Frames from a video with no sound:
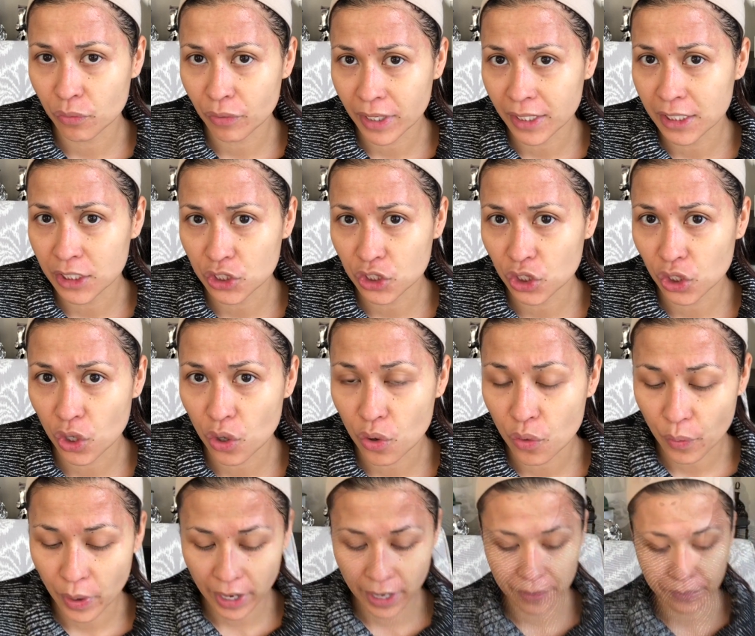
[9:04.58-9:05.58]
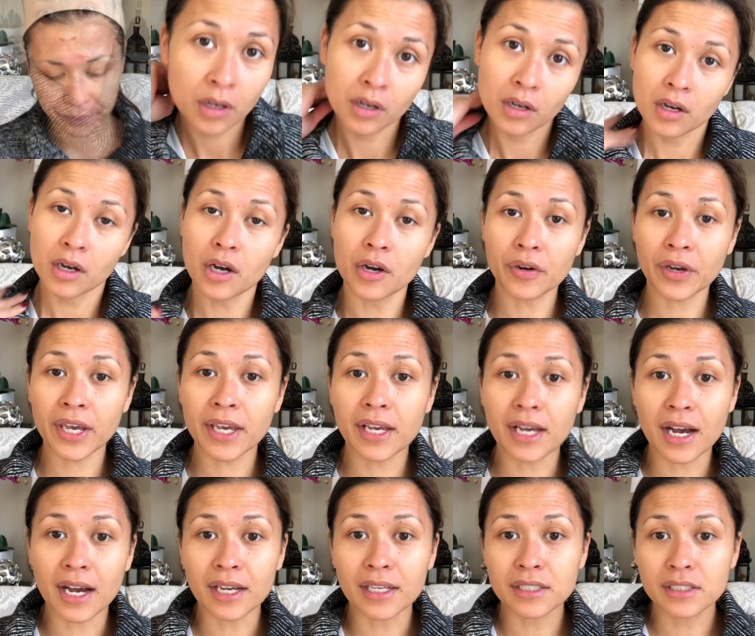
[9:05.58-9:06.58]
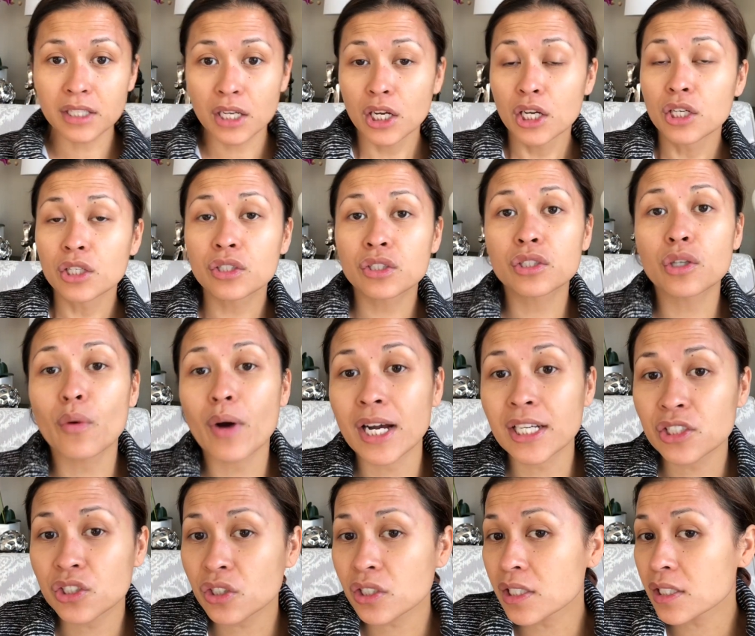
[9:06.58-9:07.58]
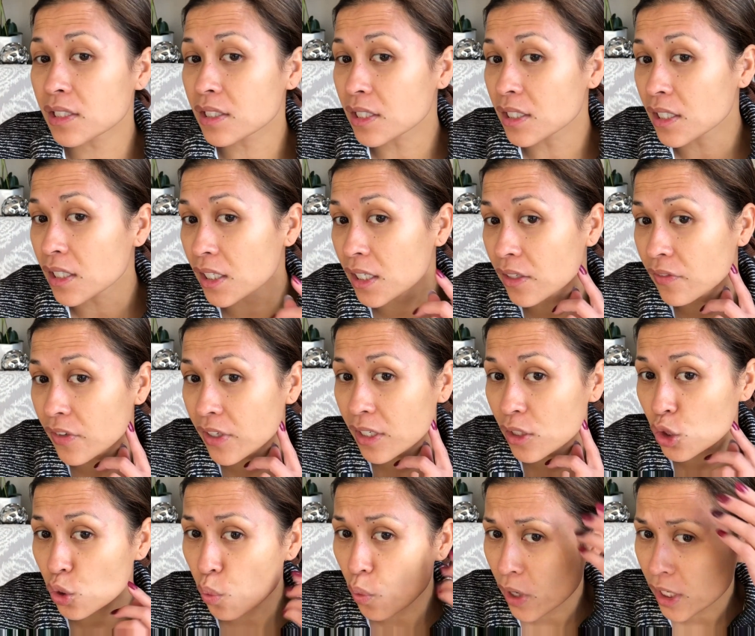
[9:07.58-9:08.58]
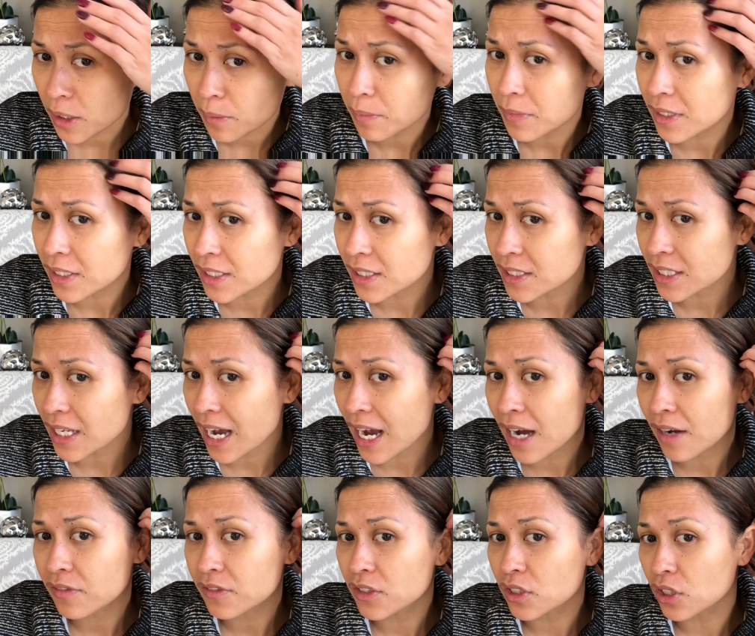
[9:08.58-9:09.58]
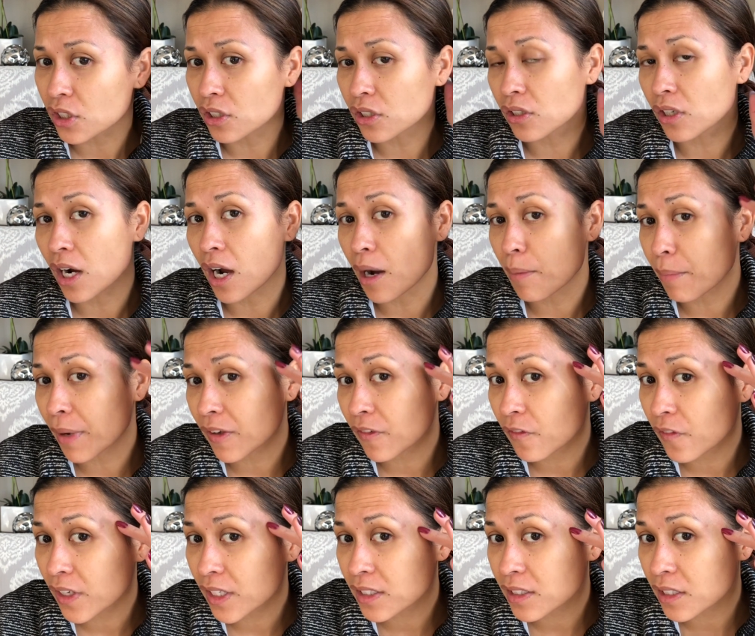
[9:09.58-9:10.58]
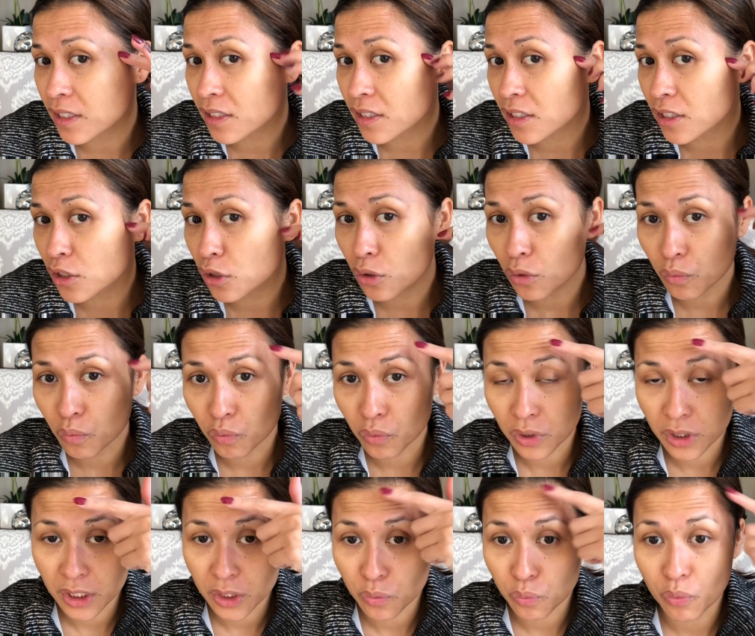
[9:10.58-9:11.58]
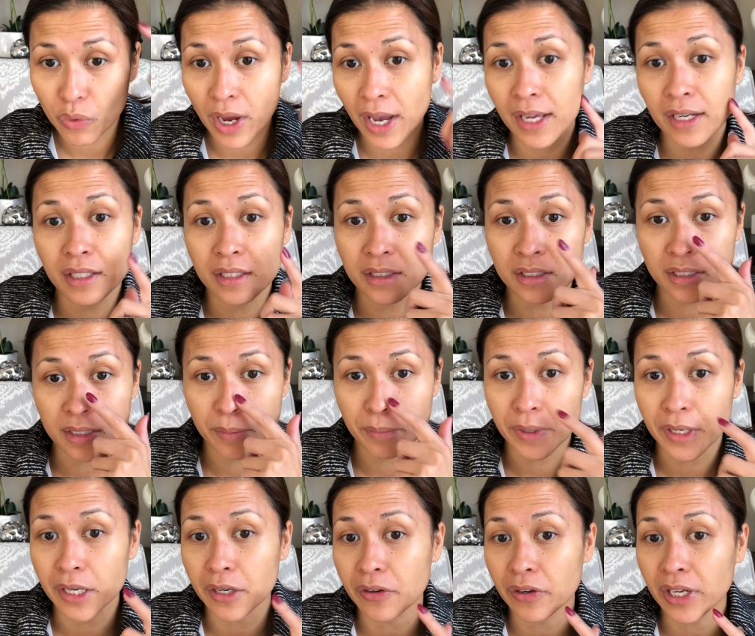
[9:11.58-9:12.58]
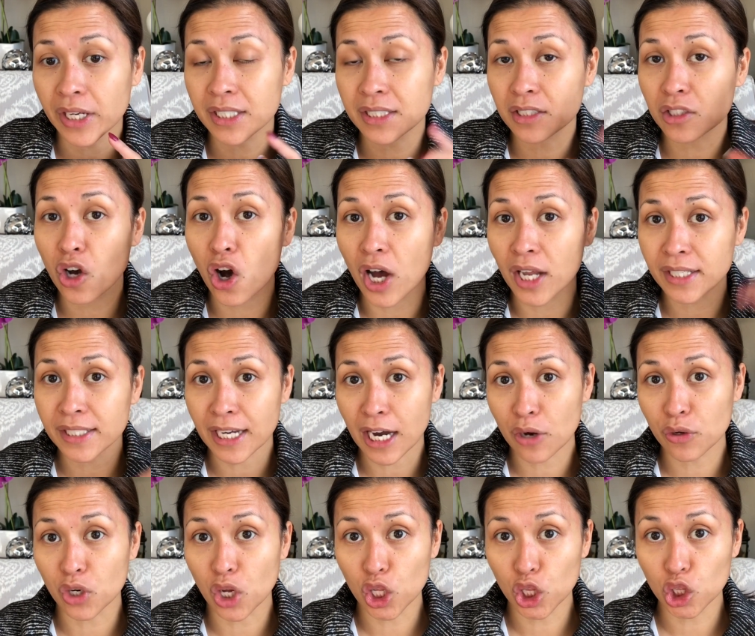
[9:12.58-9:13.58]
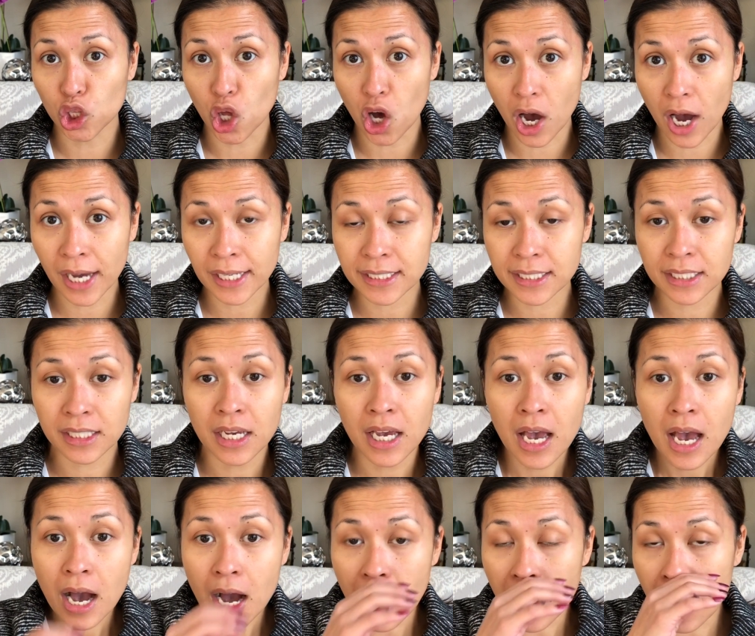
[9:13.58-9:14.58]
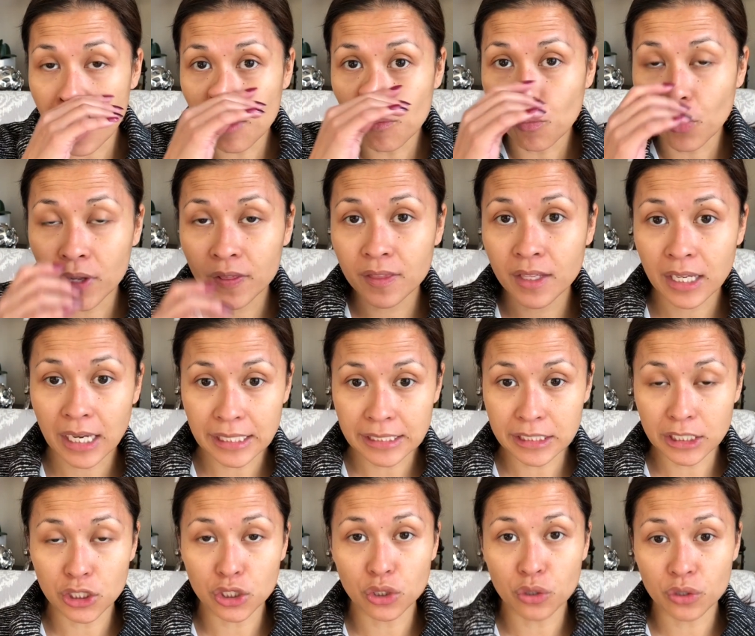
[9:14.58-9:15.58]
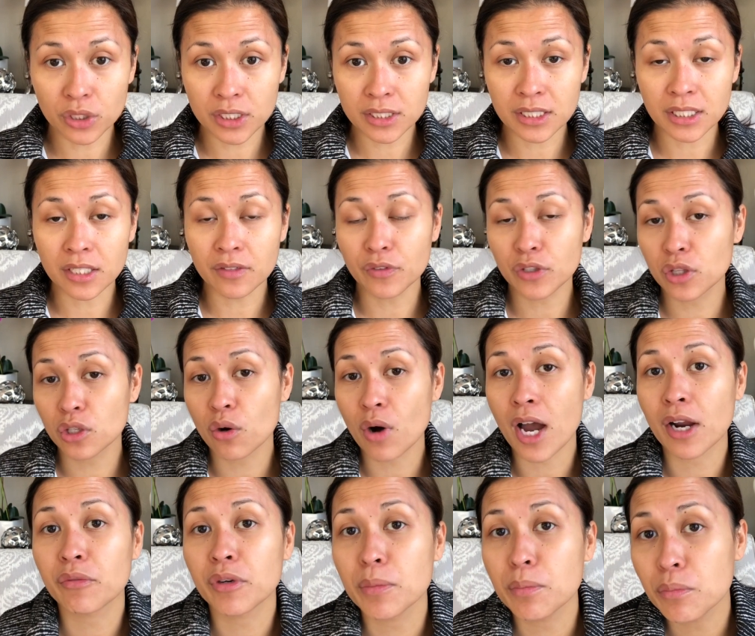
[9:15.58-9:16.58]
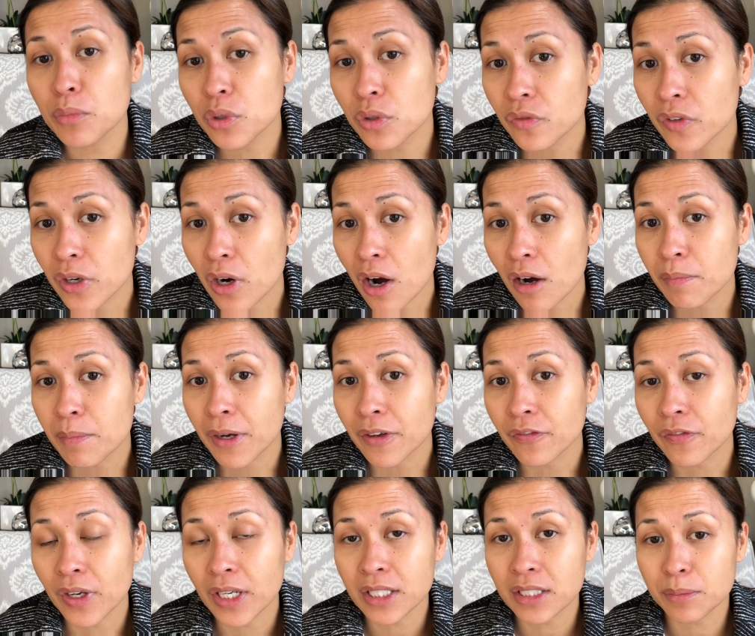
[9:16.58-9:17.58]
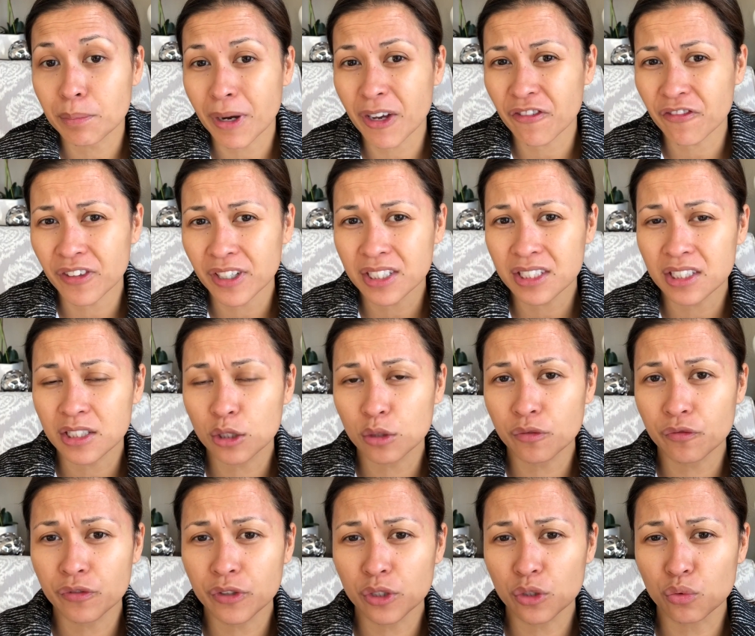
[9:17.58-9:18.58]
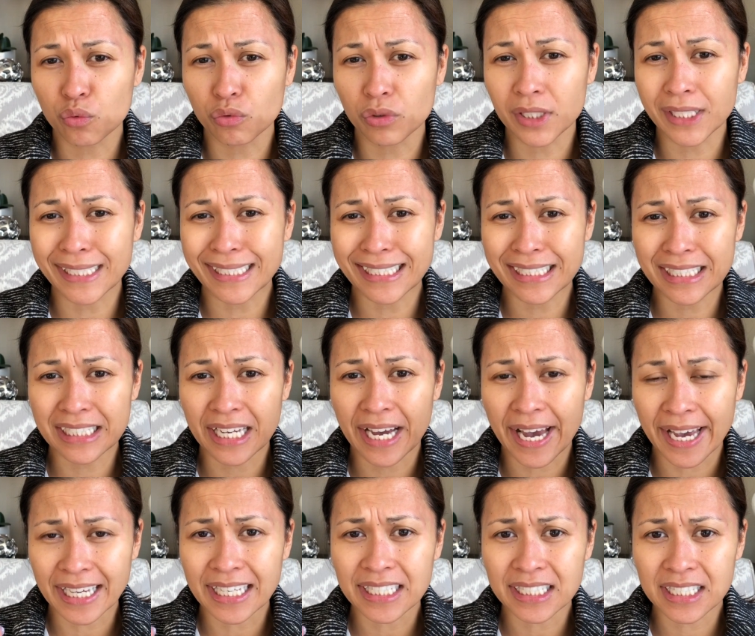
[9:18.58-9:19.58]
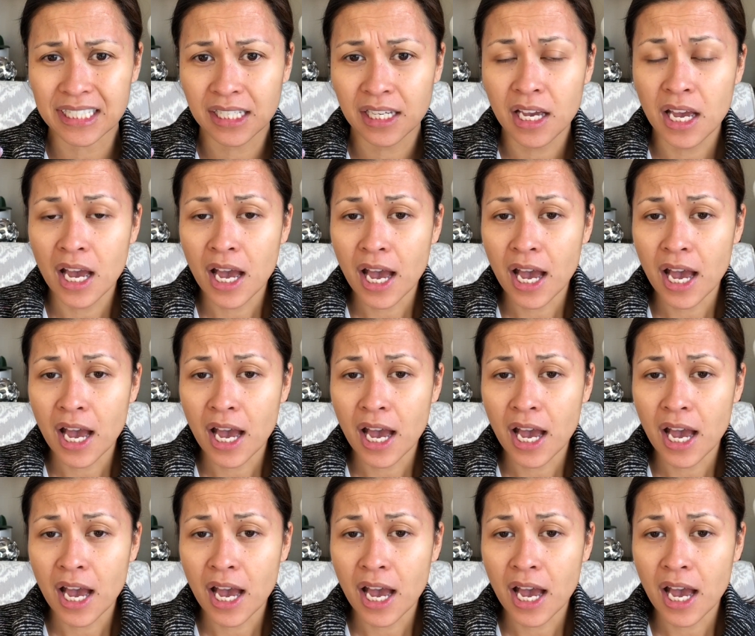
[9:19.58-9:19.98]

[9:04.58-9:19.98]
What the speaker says: the redness to go away. Okay guys, so as you can see, even 20 minutes after, my face is still really red in some area. It's gone down a lot. One thing I did notice, even though I remove it off my face still feels really tight